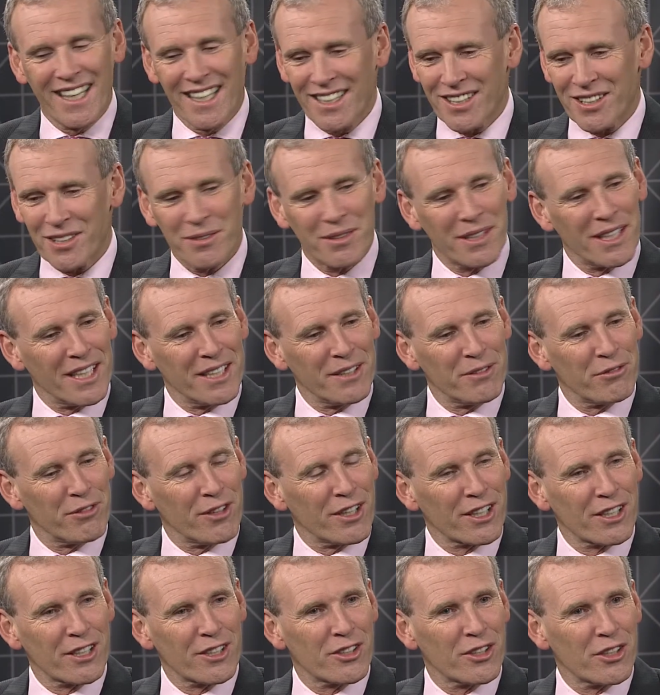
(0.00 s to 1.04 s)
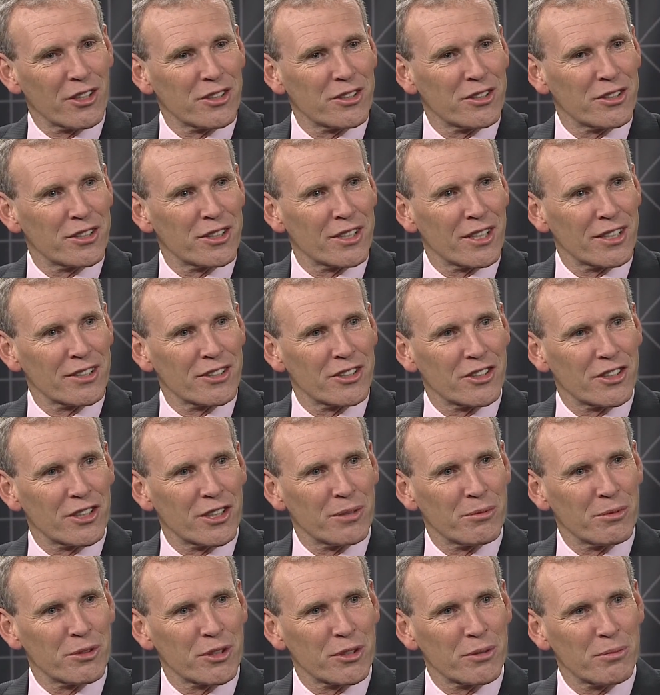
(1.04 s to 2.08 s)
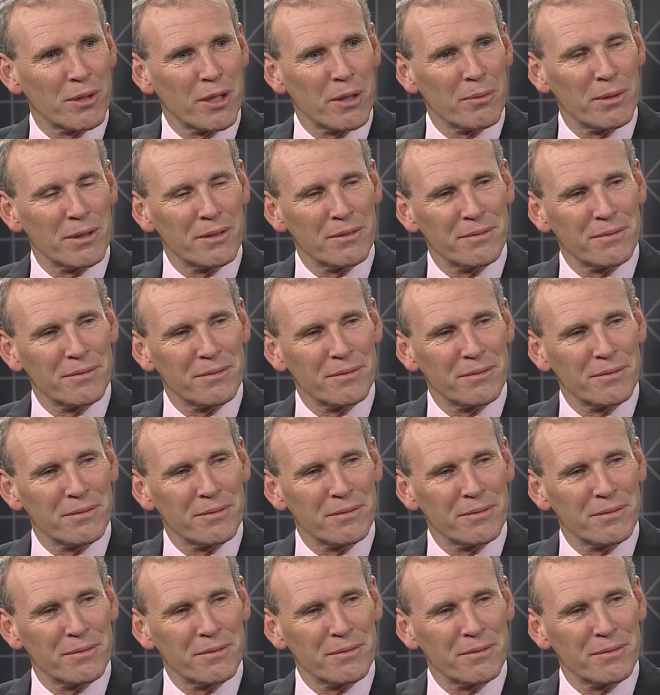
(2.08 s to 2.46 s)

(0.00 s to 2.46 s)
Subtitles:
So any final thoughts you'd like to share with us, Bob?